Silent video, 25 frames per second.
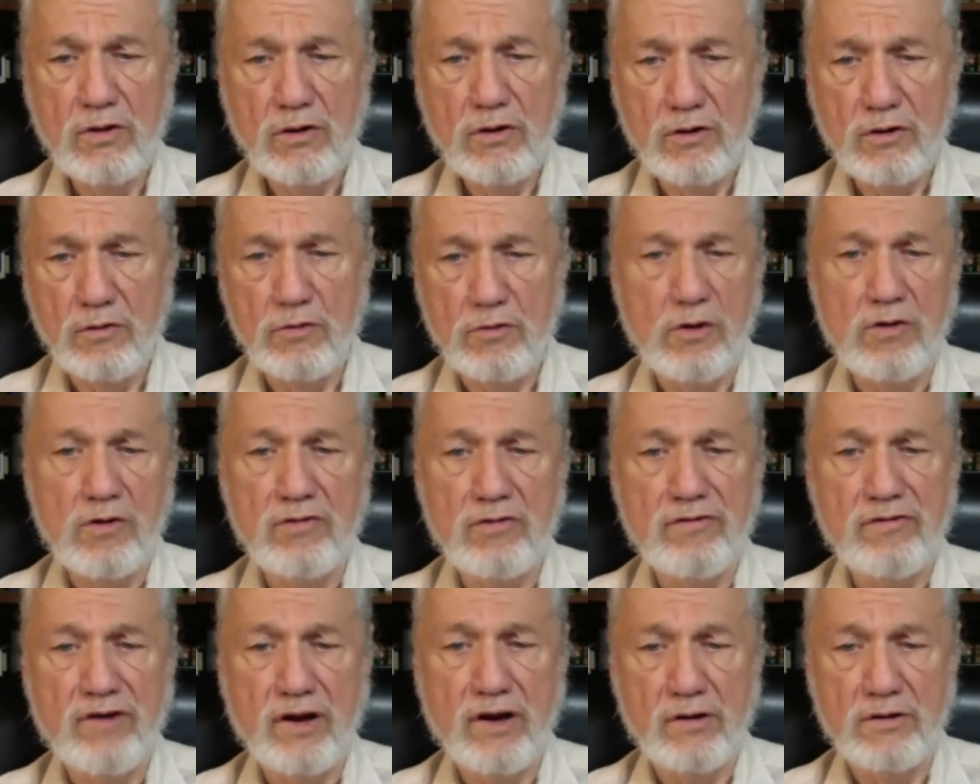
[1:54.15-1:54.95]

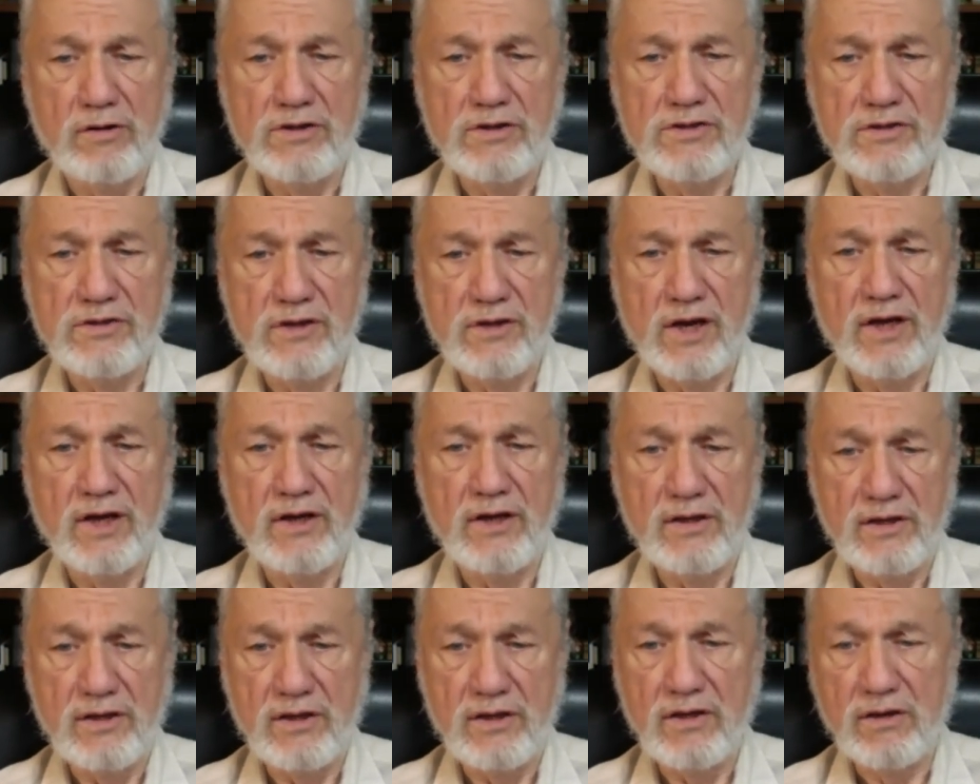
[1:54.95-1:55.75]
coronavirus
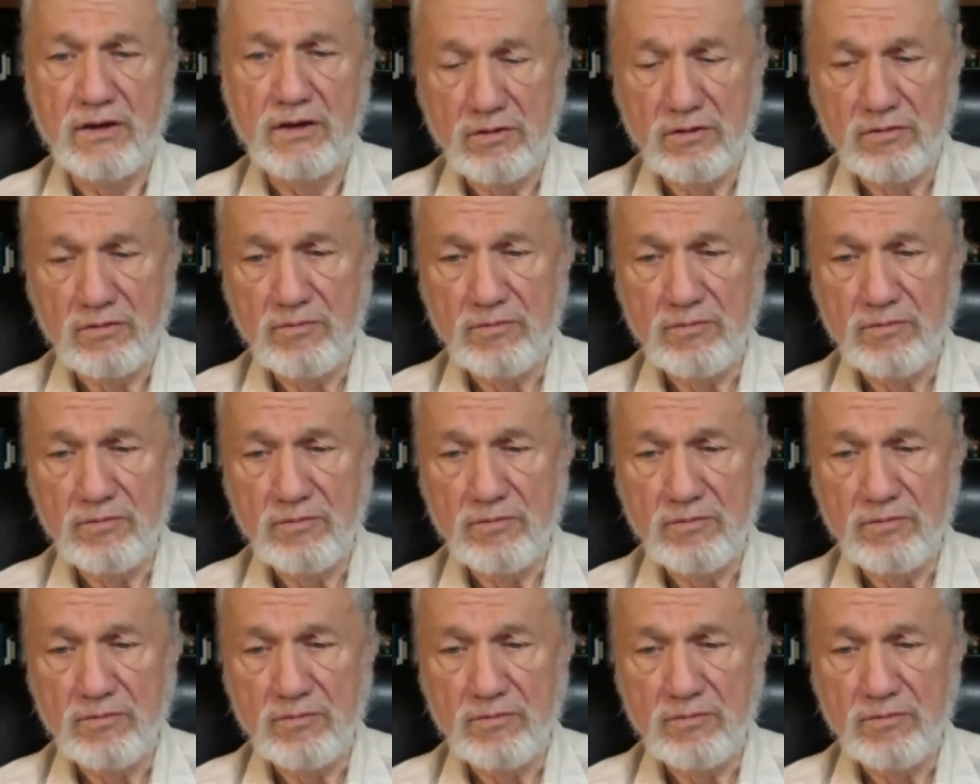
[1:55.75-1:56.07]
19,